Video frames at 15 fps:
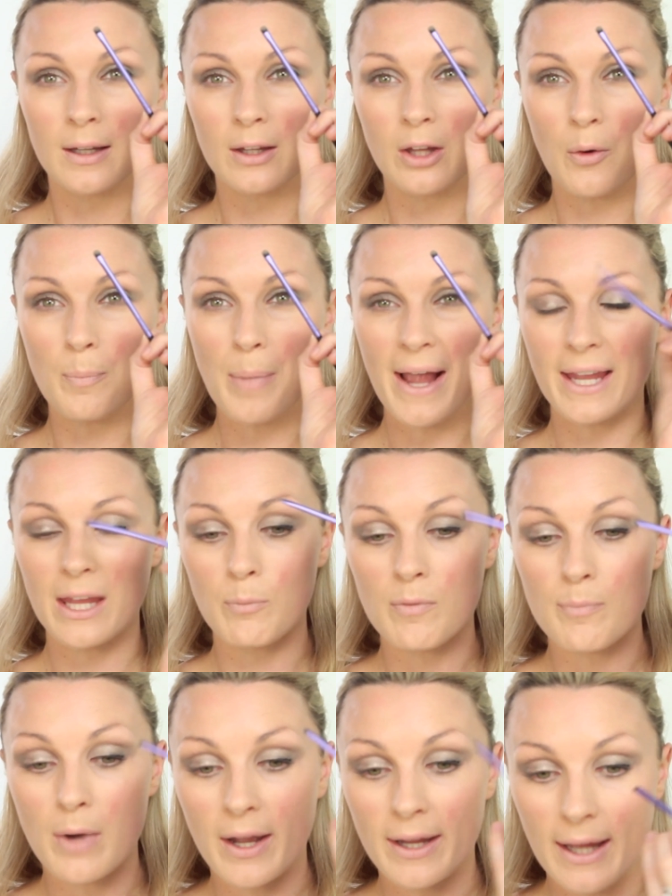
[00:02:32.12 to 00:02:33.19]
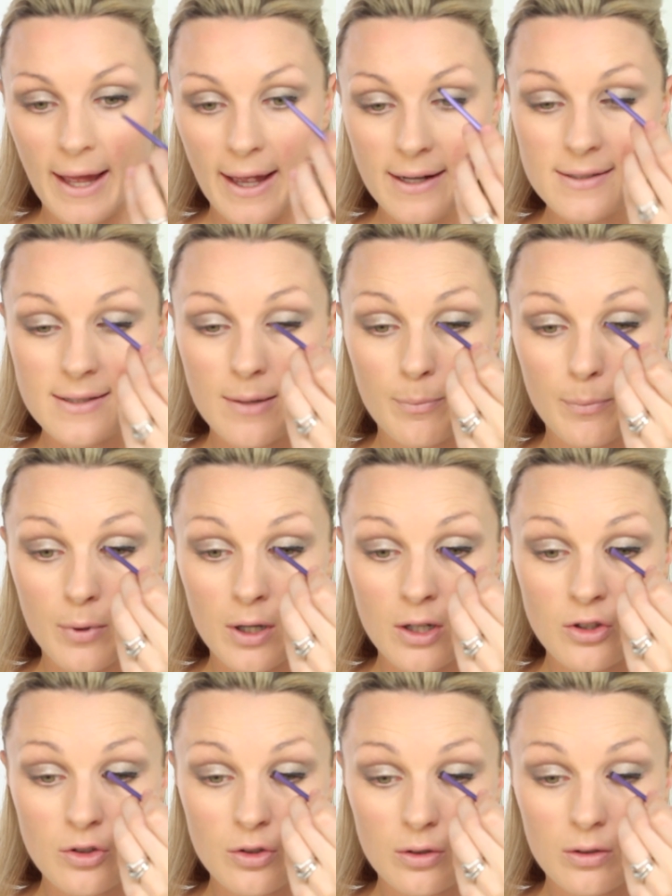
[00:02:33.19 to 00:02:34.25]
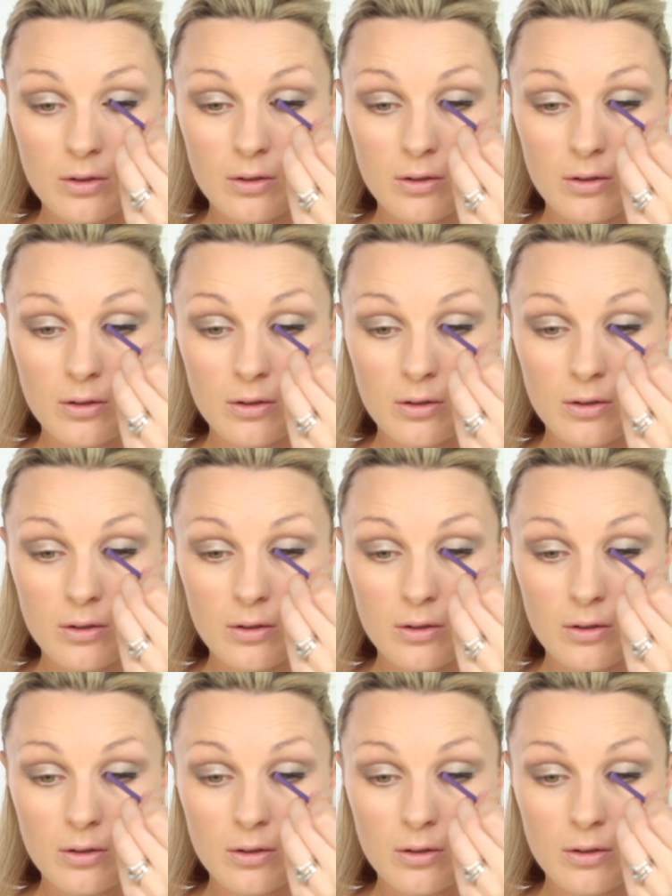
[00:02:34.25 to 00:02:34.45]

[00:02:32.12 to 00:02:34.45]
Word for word: Go back in with my accent brush